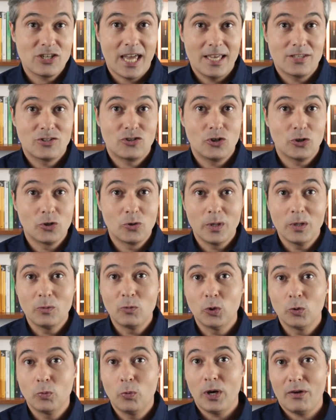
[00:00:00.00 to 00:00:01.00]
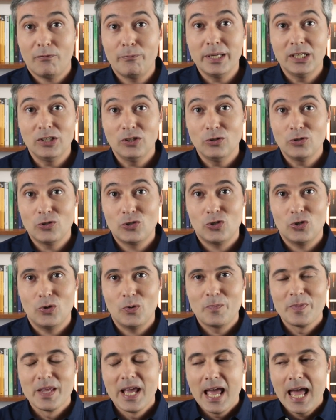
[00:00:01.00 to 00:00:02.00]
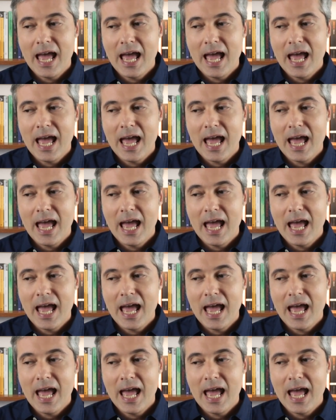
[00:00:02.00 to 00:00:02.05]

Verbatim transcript: / Esther Greenwood would have been used to.